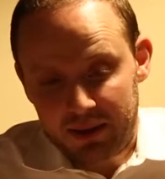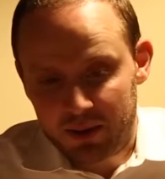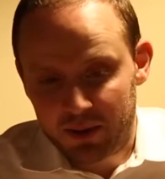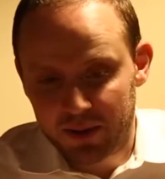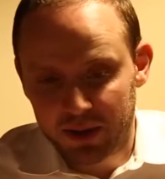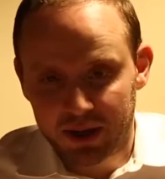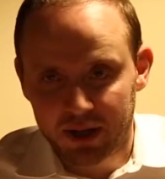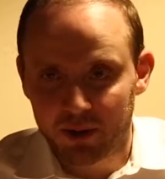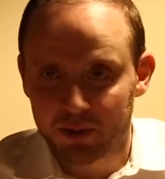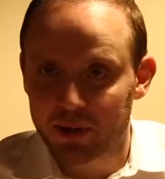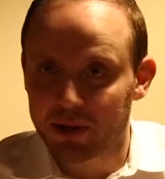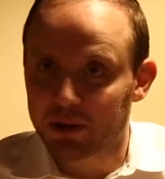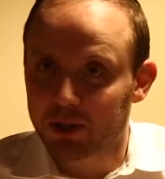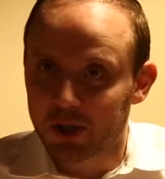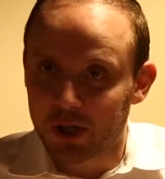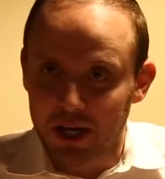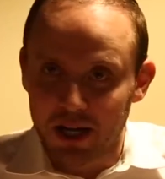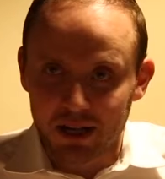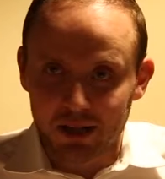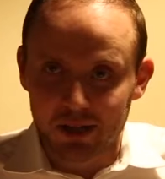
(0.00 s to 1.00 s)
all the career
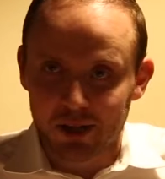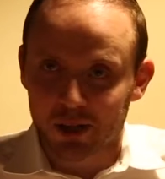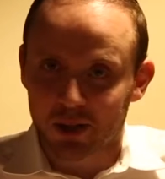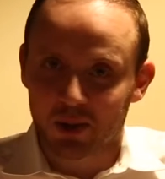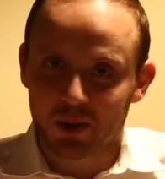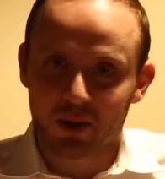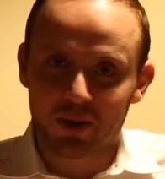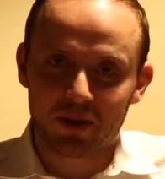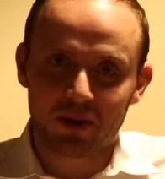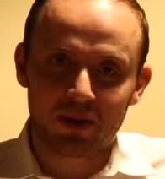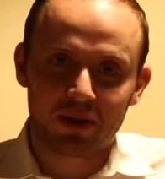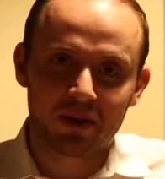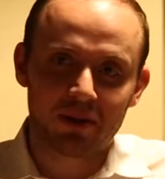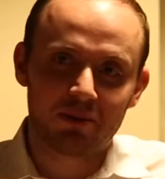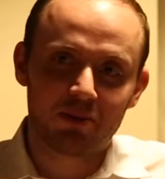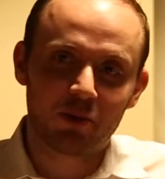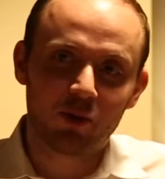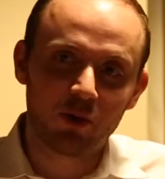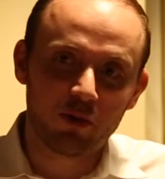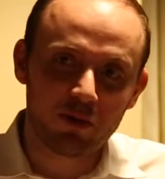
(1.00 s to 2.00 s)
changes, all
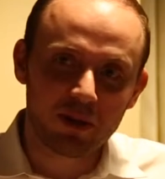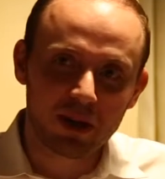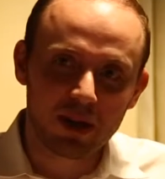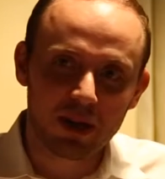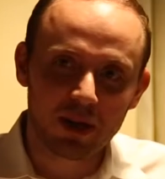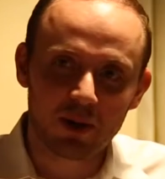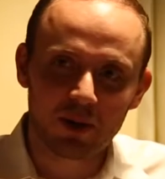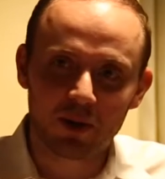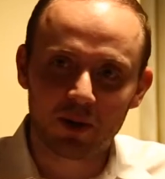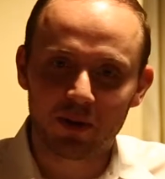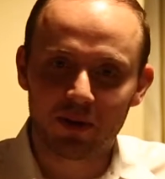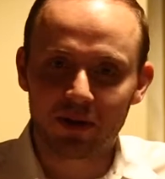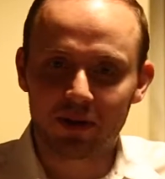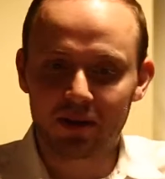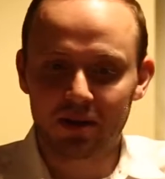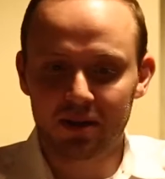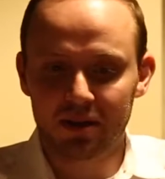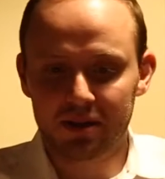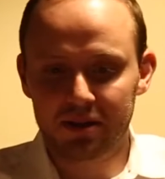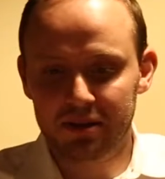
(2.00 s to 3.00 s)
the moving, all
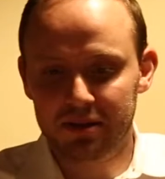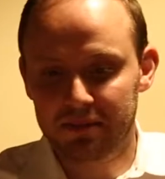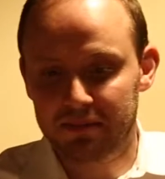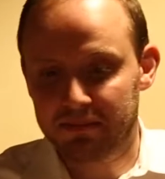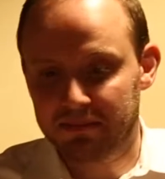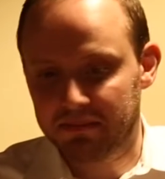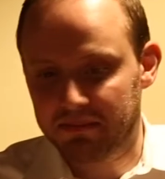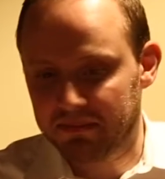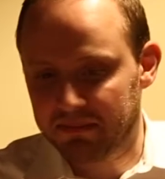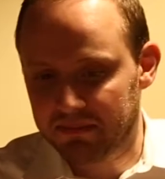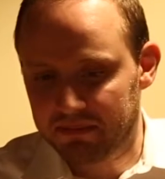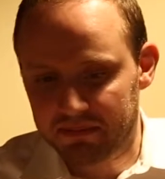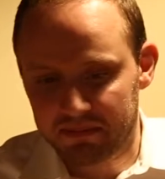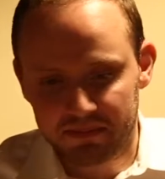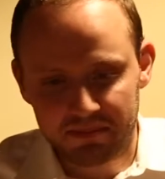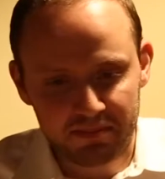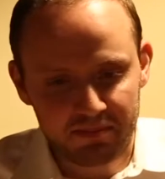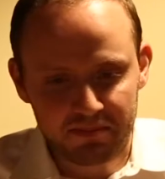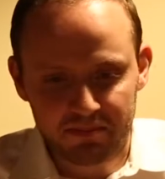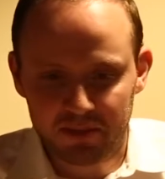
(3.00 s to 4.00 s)
the
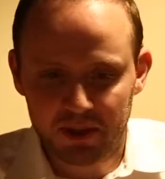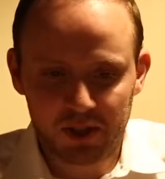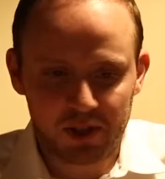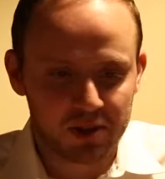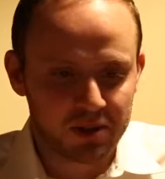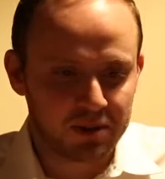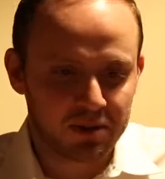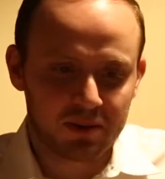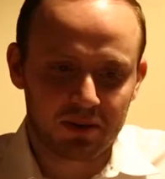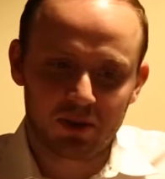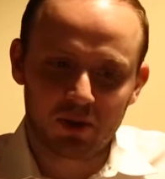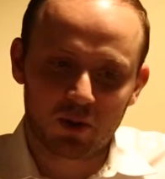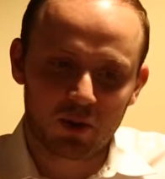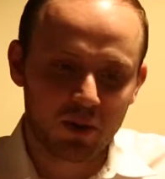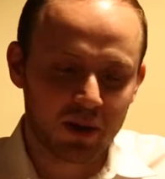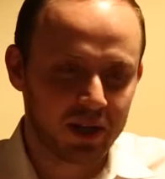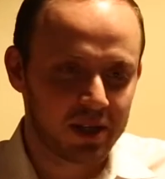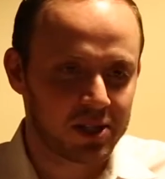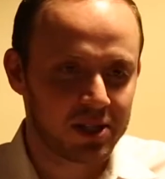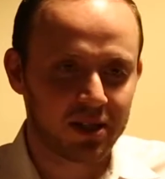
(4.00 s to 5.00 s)
just
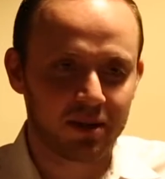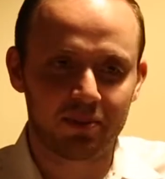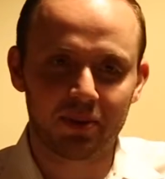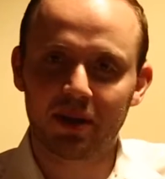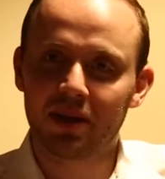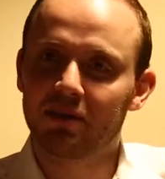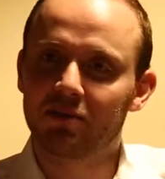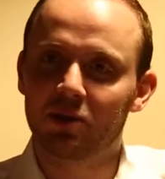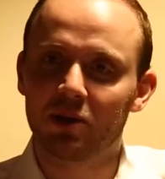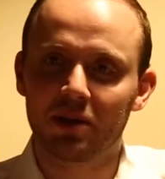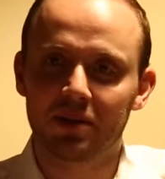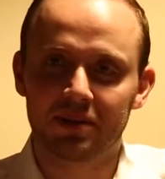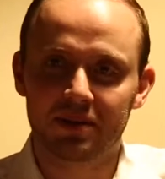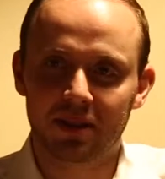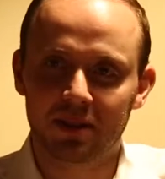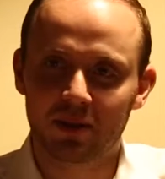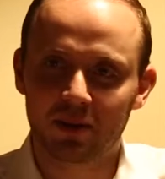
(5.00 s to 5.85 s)
crazy upheaval.